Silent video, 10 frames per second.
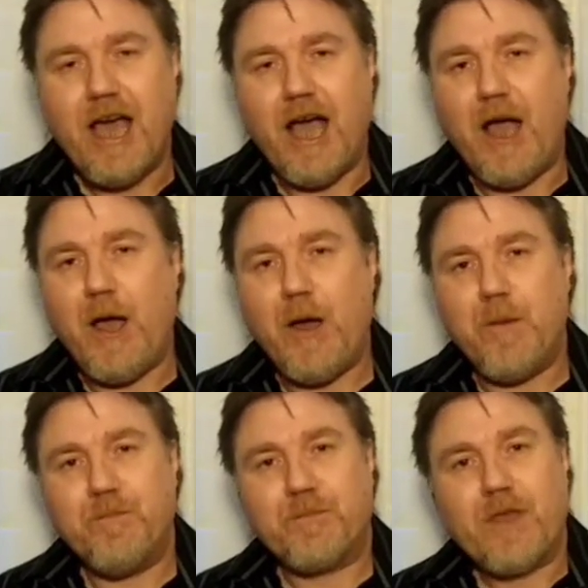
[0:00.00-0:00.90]

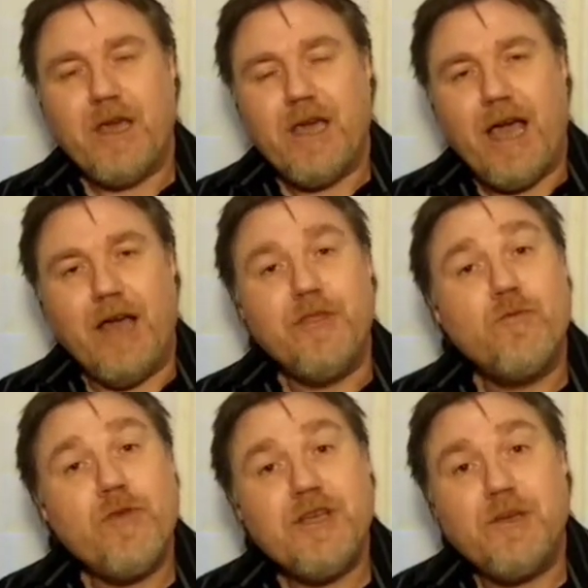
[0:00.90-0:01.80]
Um, and
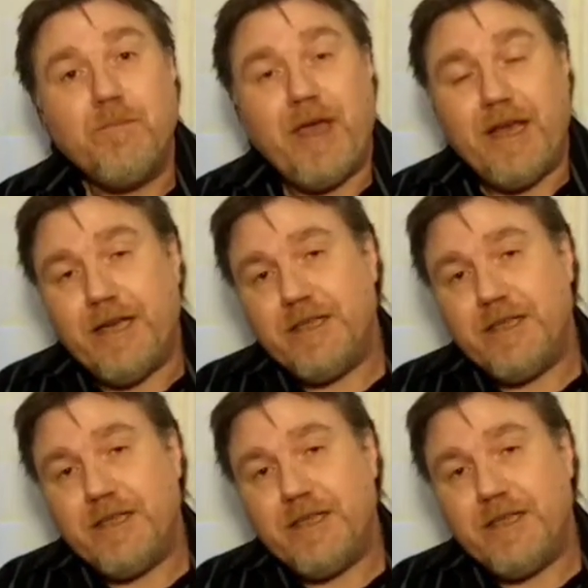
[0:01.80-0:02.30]
the reason being,